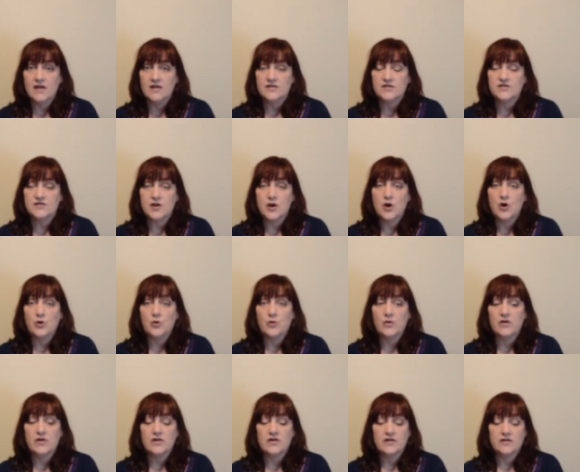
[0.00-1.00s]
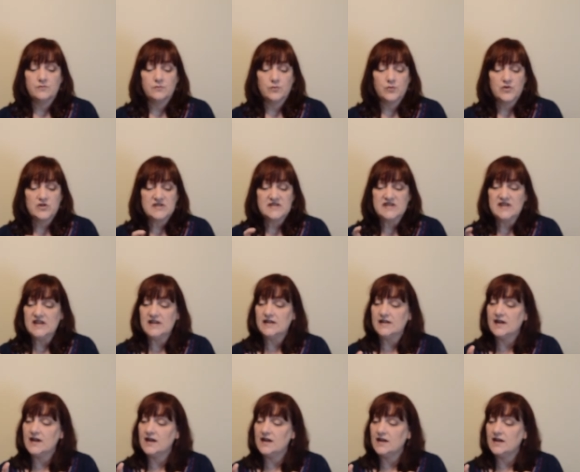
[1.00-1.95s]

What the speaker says: So we're seeing